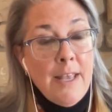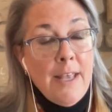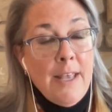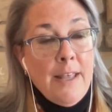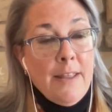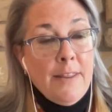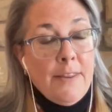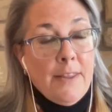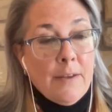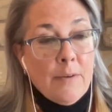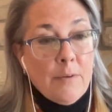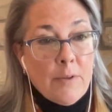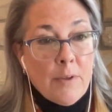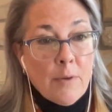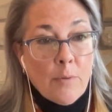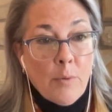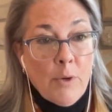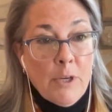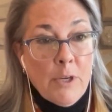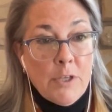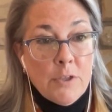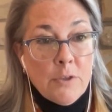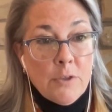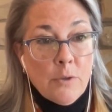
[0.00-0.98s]
that
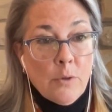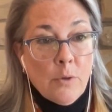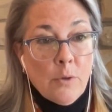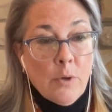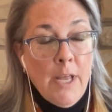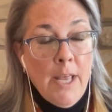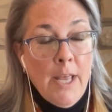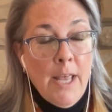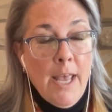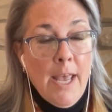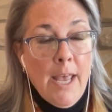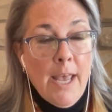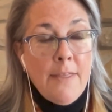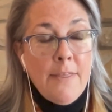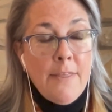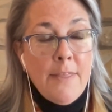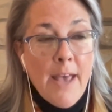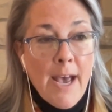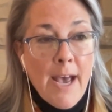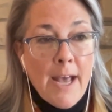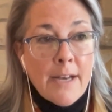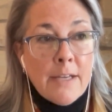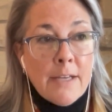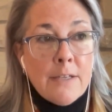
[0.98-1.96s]
we do, and
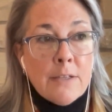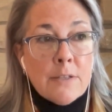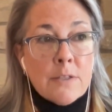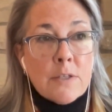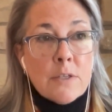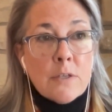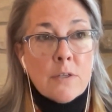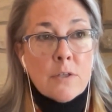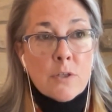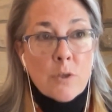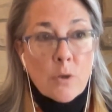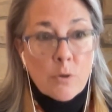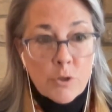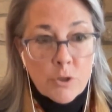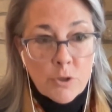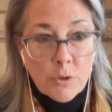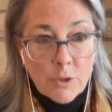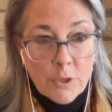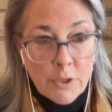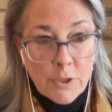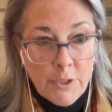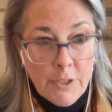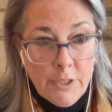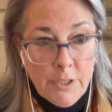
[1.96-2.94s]
that is
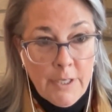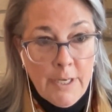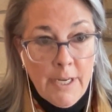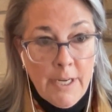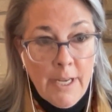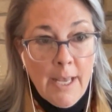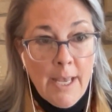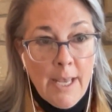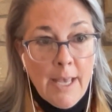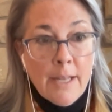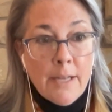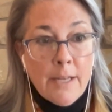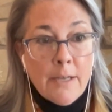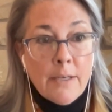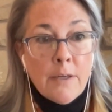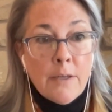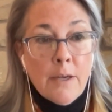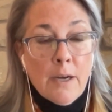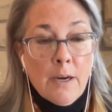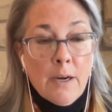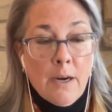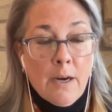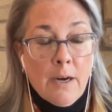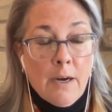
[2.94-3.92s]
social good and
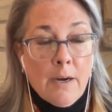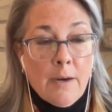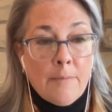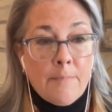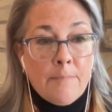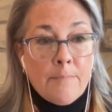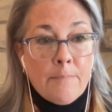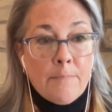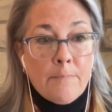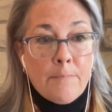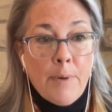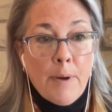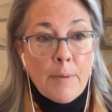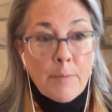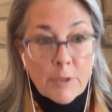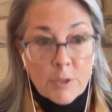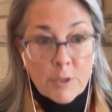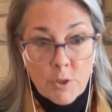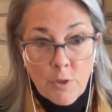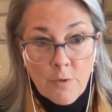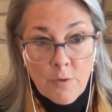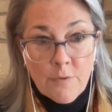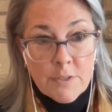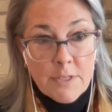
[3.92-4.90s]

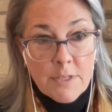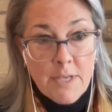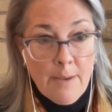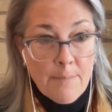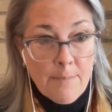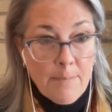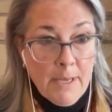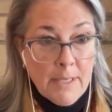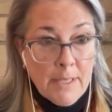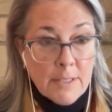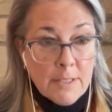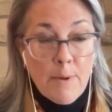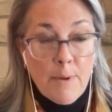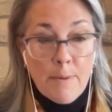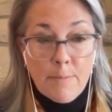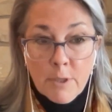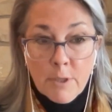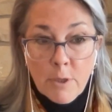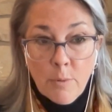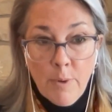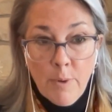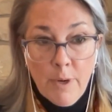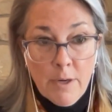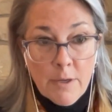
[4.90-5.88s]
public service campaign,
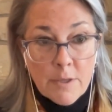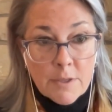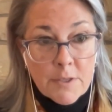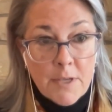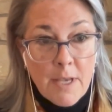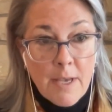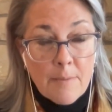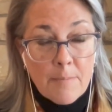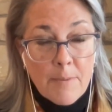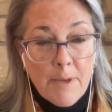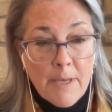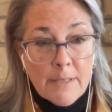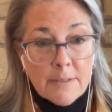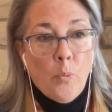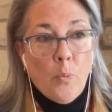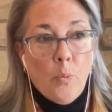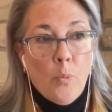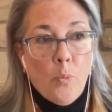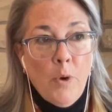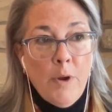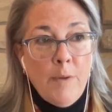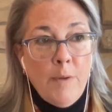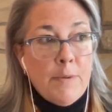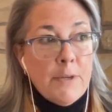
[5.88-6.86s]
public awareness campaigns.
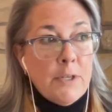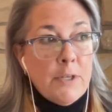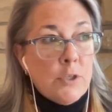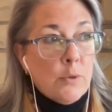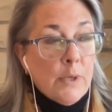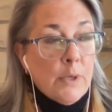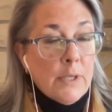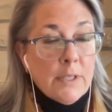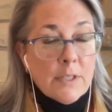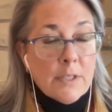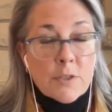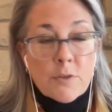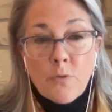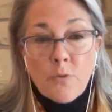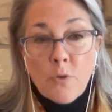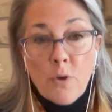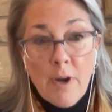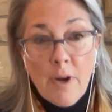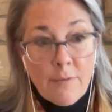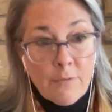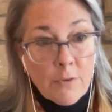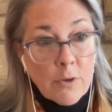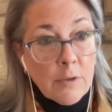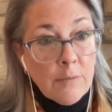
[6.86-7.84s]
We've been doing this
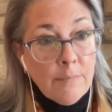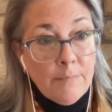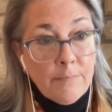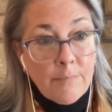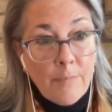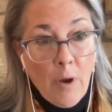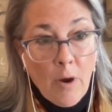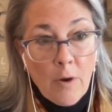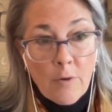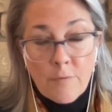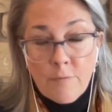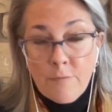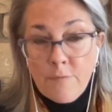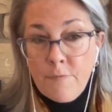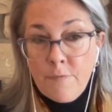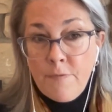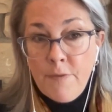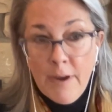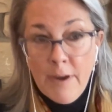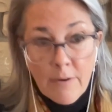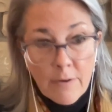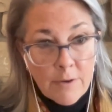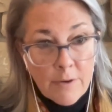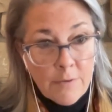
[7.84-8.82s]
forever. Our
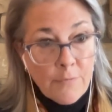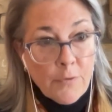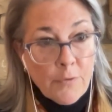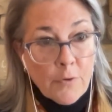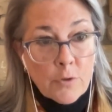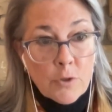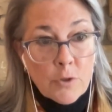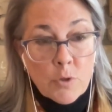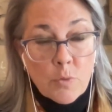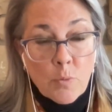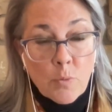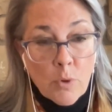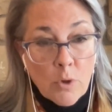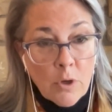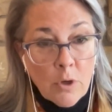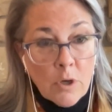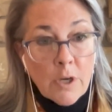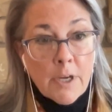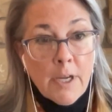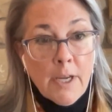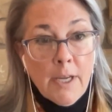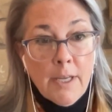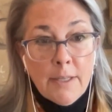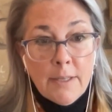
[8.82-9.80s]
very first
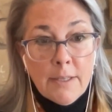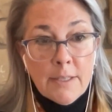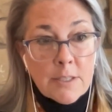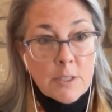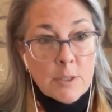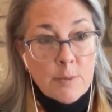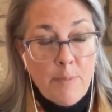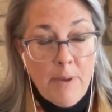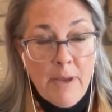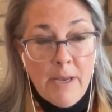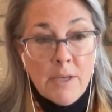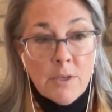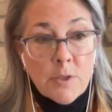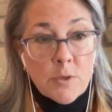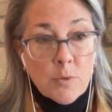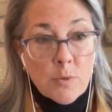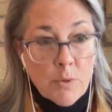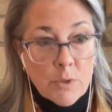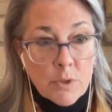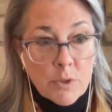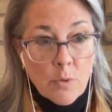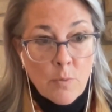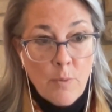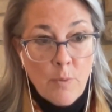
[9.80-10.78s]
work in this
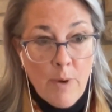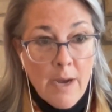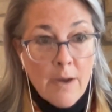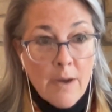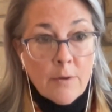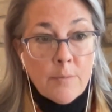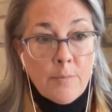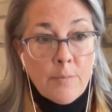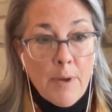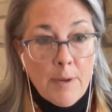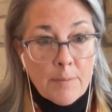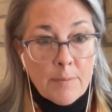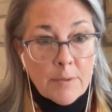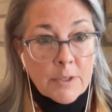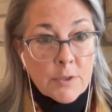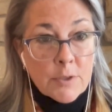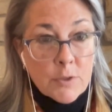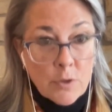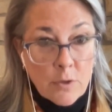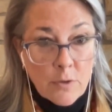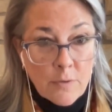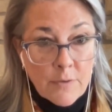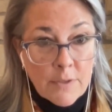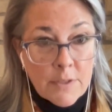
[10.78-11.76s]
space was around
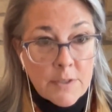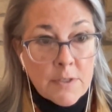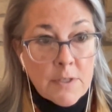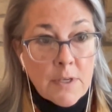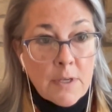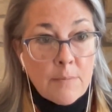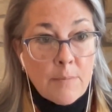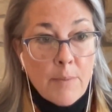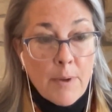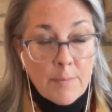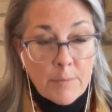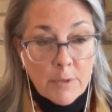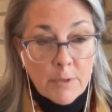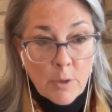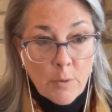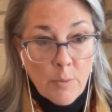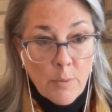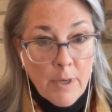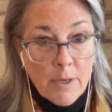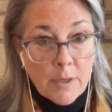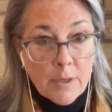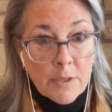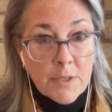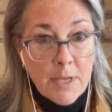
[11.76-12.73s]
public service and public
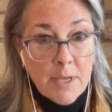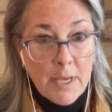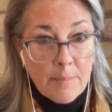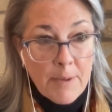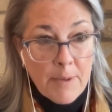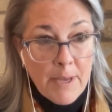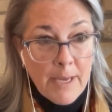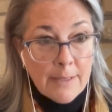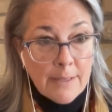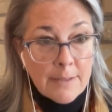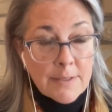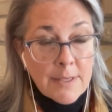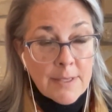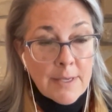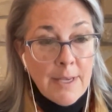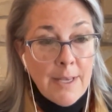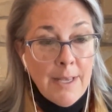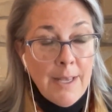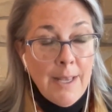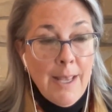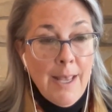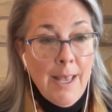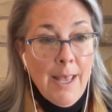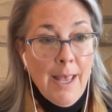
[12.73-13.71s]
awareness campaigns.
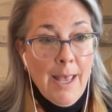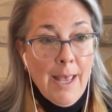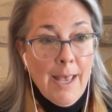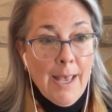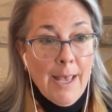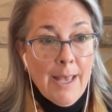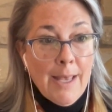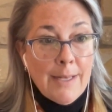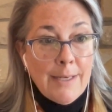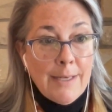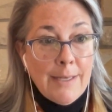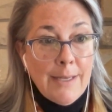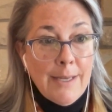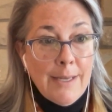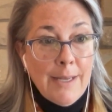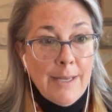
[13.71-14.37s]
And